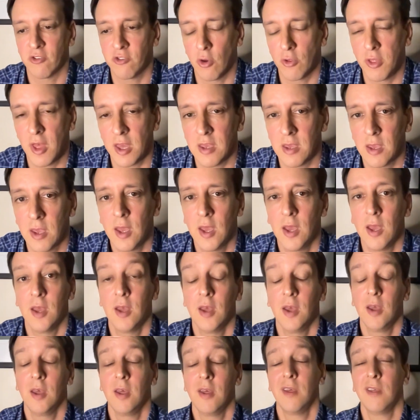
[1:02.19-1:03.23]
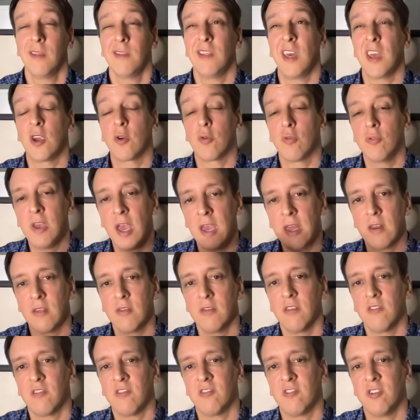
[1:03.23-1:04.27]
So they
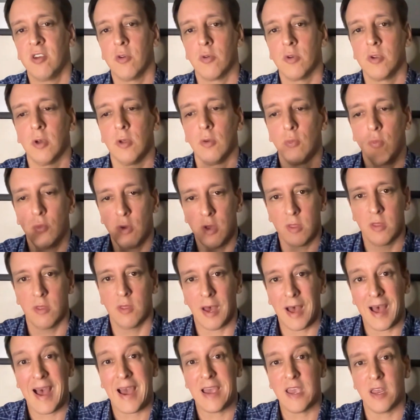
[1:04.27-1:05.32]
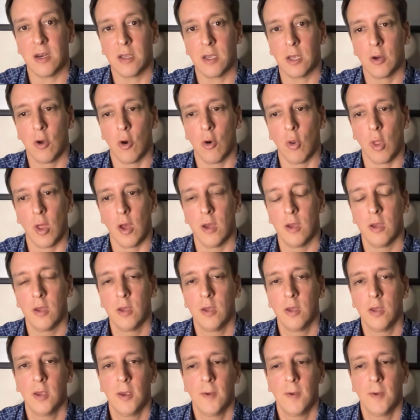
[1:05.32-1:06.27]
created this cereal with high in canola